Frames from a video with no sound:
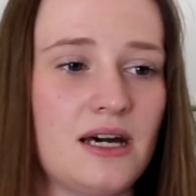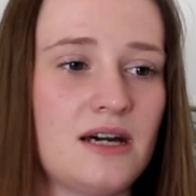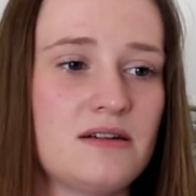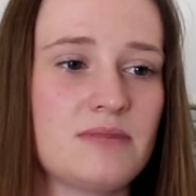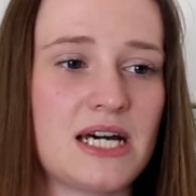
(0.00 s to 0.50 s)

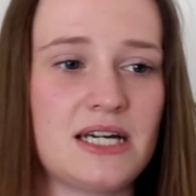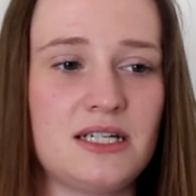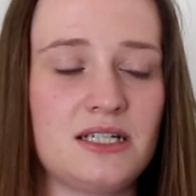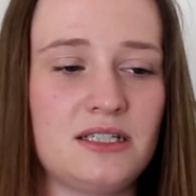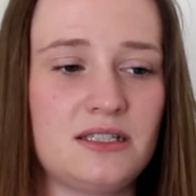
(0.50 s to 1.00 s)
Um,
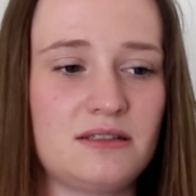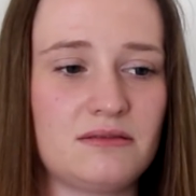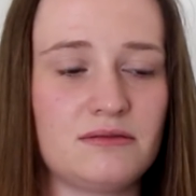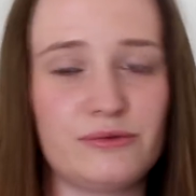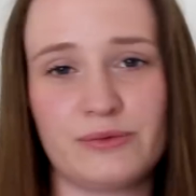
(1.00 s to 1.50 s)
and
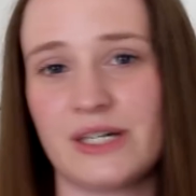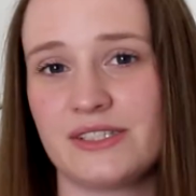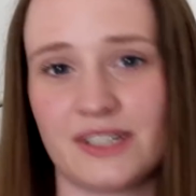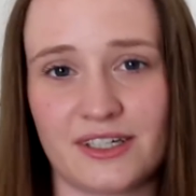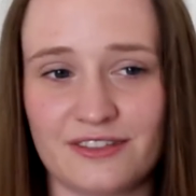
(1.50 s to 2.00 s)

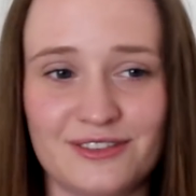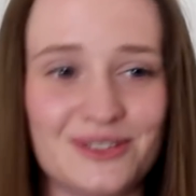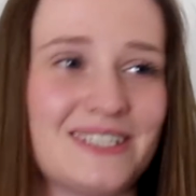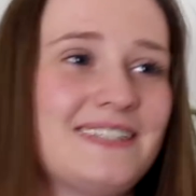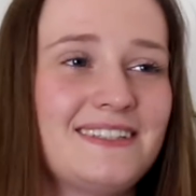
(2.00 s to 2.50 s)
whilst I can
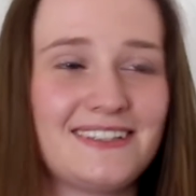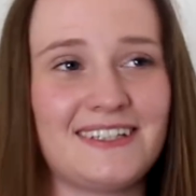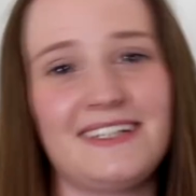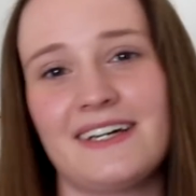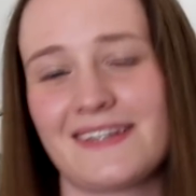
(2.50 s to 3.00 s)
afford it,
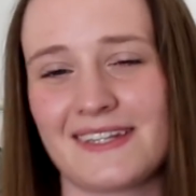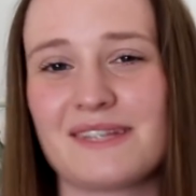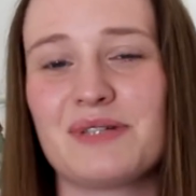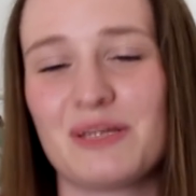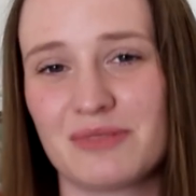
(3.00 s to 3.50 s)
then I think
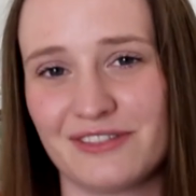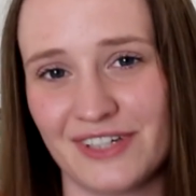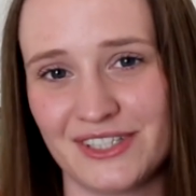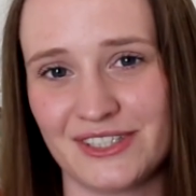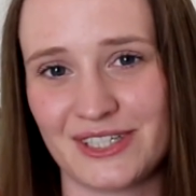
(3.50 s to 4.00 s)
that's what I
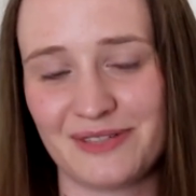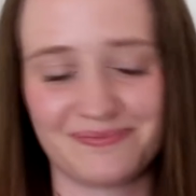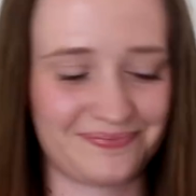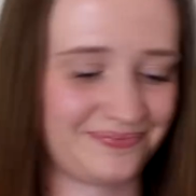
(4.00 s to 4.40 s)
prefer to do.